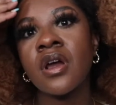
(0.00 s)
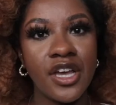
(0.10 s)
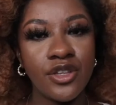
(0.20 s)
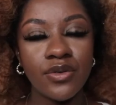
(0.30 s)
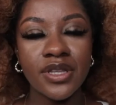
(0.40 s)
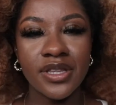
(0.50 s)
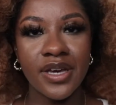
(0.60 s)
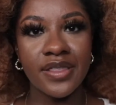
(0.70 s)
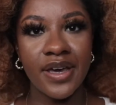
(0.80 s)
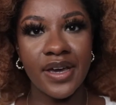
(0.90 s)
And you can
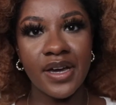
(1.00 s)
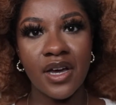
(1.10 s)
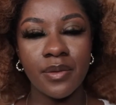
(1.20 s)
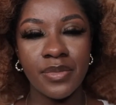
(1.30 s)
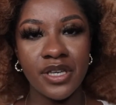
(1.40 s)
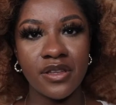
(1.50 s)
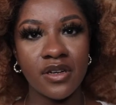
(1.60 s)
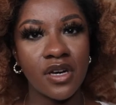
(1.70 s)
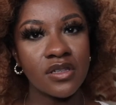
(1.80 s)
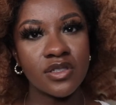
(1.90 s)
let that kind of be the
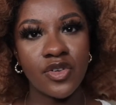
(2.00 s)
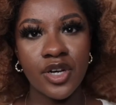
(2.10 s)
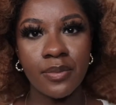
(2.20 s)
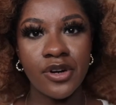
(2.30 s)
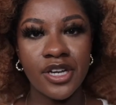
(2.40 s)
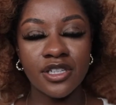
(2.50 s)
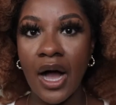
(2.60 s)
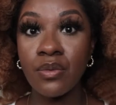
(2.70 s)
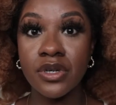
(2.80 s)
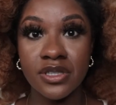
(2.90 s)
colors for your brand.
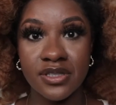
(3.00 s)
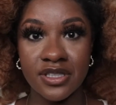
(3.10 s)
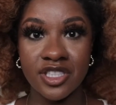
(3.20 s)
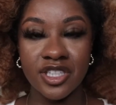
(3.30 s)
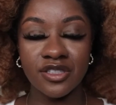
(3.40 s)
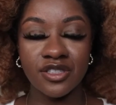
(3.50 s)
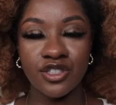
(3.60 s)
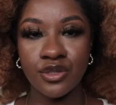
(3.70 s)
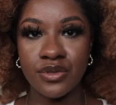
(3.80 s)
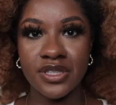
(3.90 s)
I would suggest
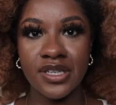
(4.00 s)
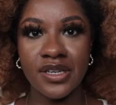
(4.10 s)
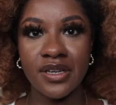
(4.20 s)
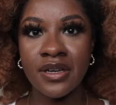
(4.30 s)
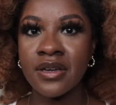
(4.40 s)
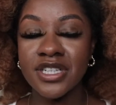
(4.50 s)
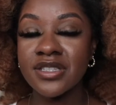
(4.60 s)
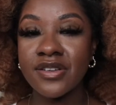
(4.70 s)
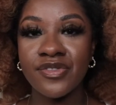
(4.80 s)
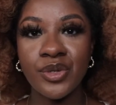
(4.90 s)
choosing
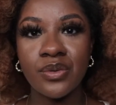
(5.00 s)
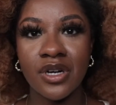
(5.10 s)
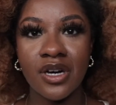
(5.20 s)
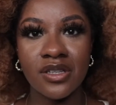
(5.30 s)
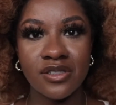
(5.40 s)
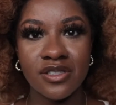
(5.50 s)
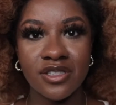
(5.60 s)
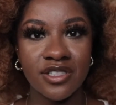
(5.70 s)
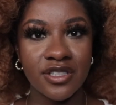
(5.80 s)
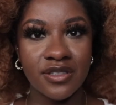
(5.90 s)
just a few colors to
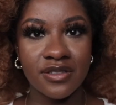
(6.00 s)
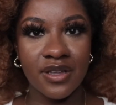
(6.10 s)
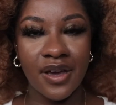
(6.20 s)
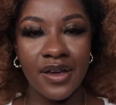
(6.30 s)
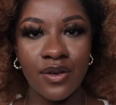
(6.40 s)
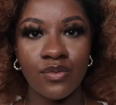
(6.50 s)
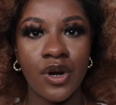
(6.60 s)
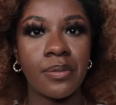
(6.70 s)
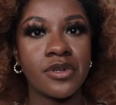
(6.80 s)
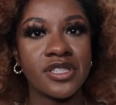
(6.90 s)
just like
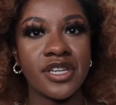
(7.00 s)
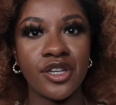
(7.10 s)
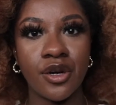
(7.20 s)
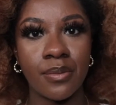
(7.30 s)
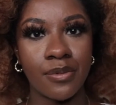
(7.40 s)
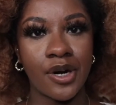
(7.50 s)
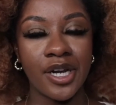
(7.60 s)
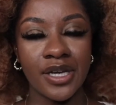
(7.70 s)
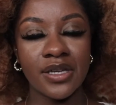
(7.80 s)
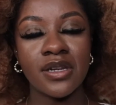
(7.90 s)
represent your
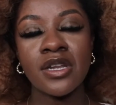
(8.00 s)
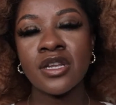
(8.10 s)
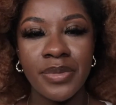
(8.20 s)
brand.